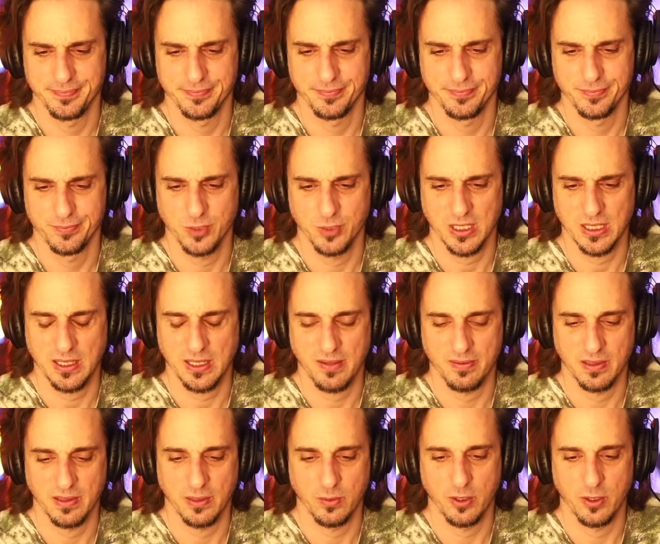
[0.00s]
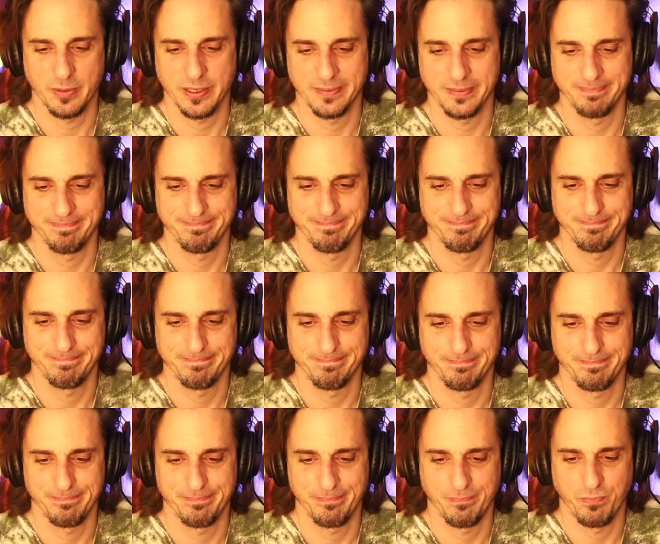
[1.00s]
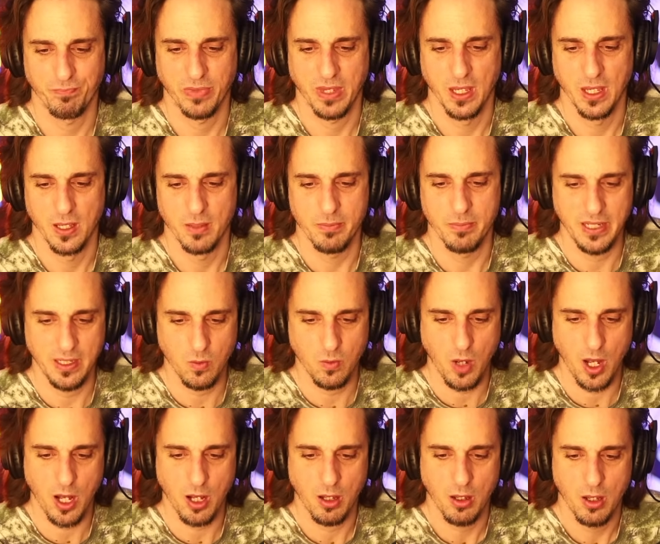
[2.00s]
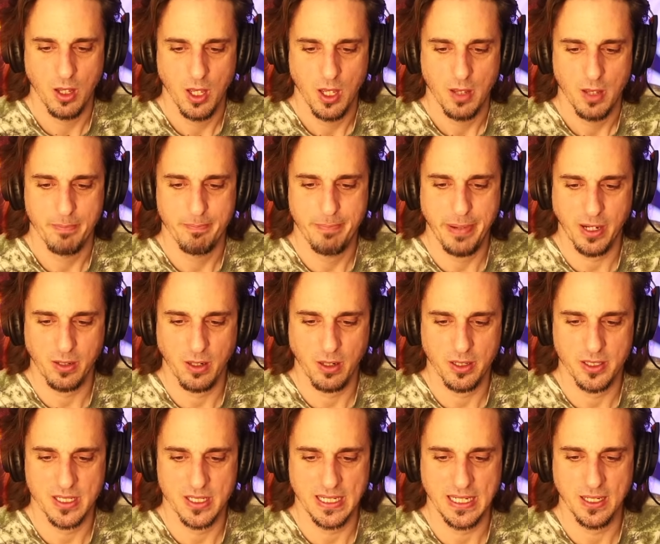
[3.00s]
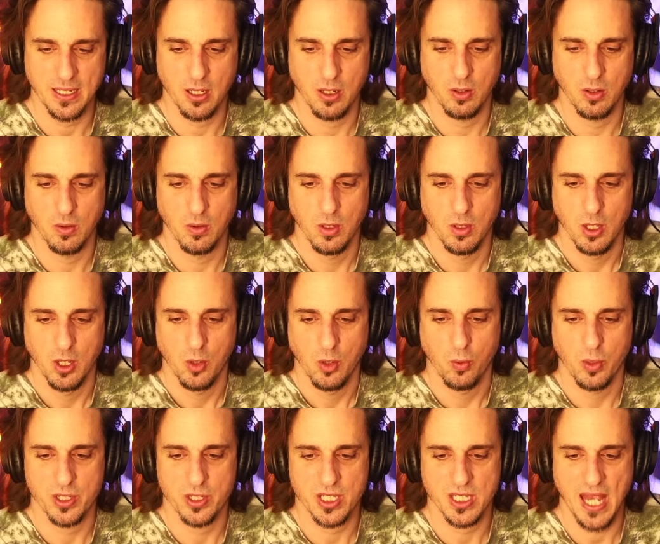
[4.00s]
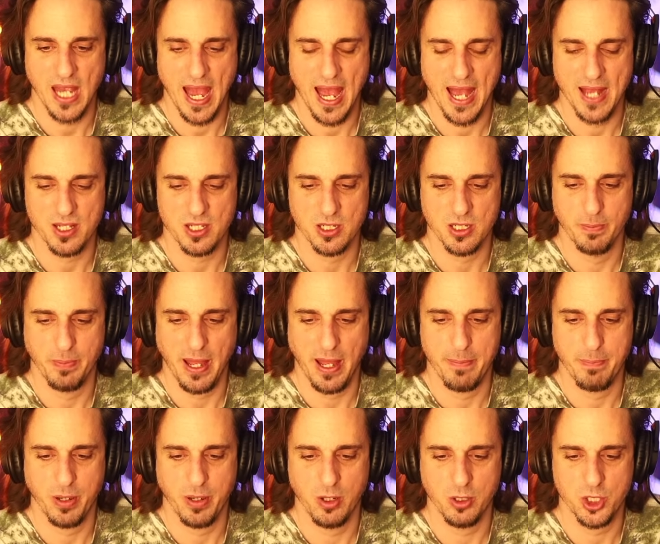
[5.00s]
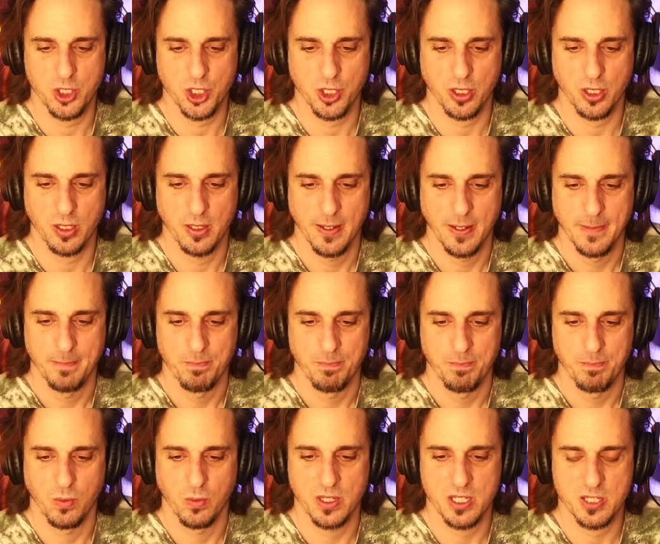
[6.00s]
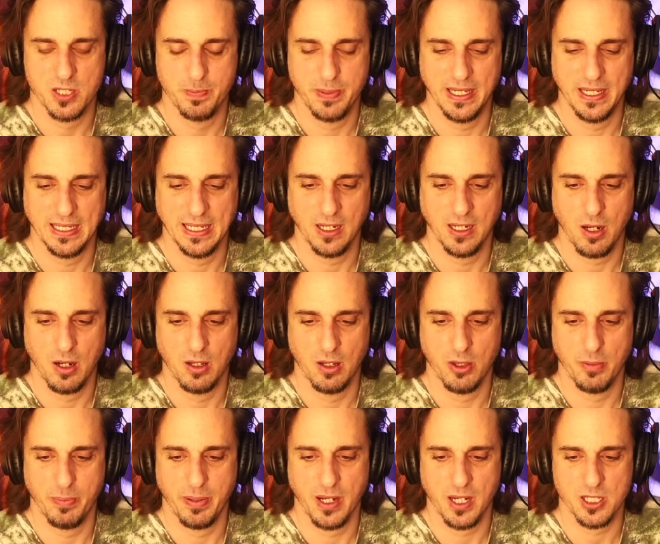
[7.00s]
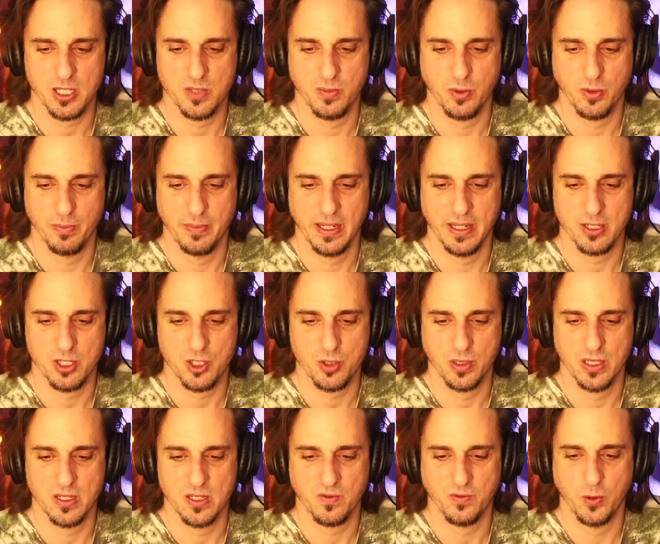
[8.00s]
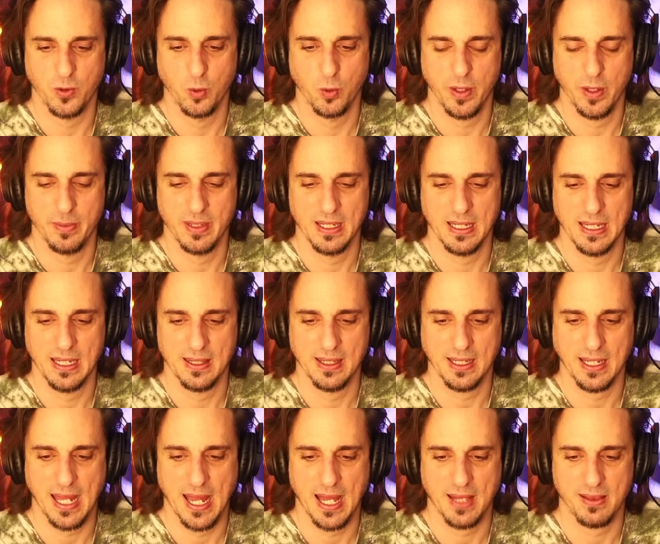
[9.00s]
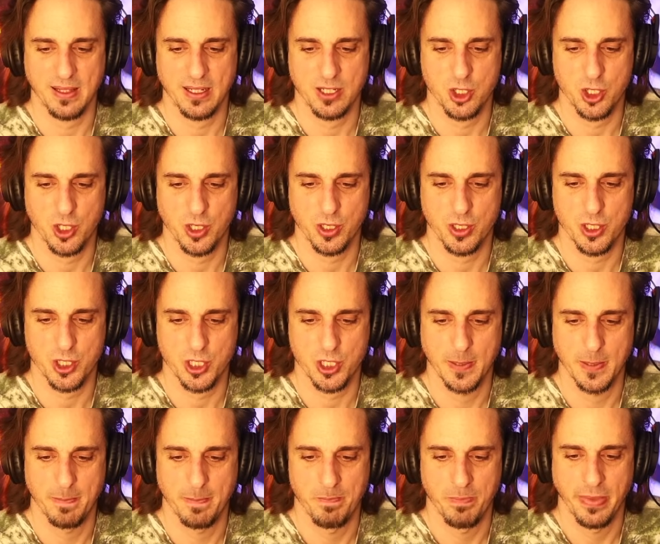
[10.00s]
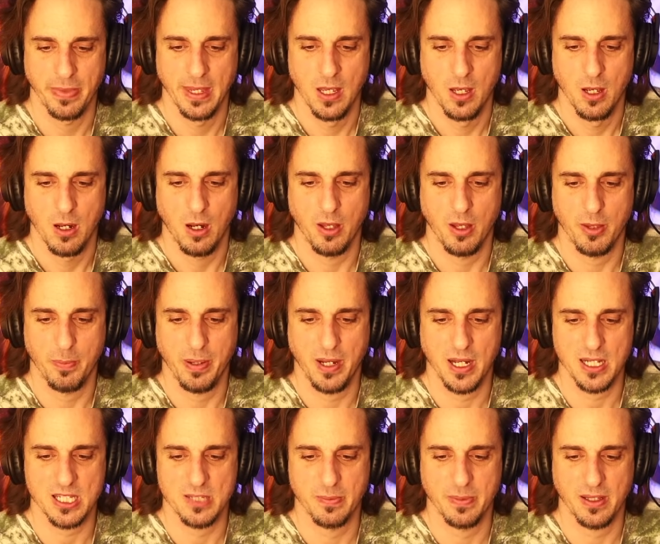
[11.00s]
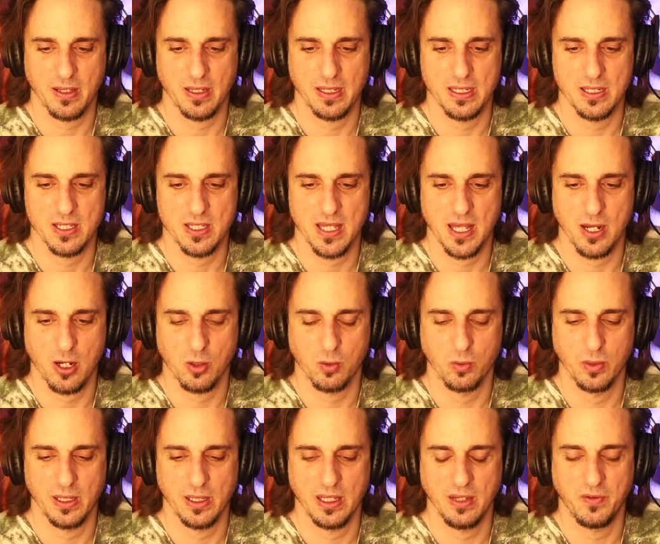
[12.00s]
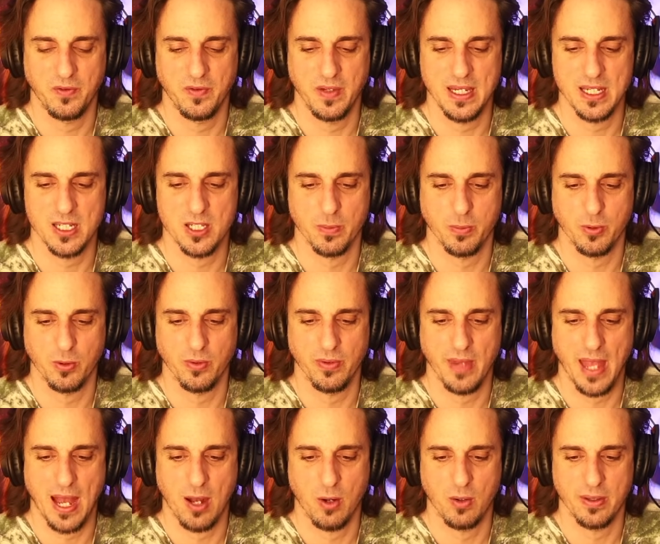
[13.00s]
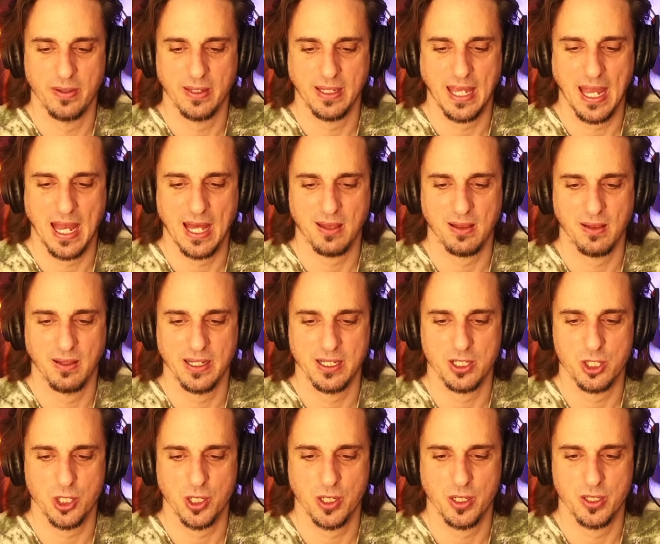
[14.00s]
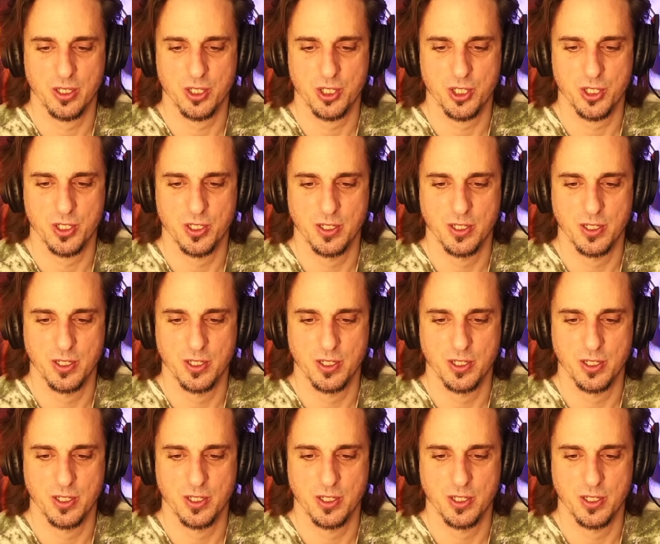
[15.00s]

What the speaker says: What a lovely woman. Meanwhile, Berardino was tasked by Pocher with speaking on the possible ministries for women in the Catholic Church, on the possibilities that are really feasible now in the Catholic Church.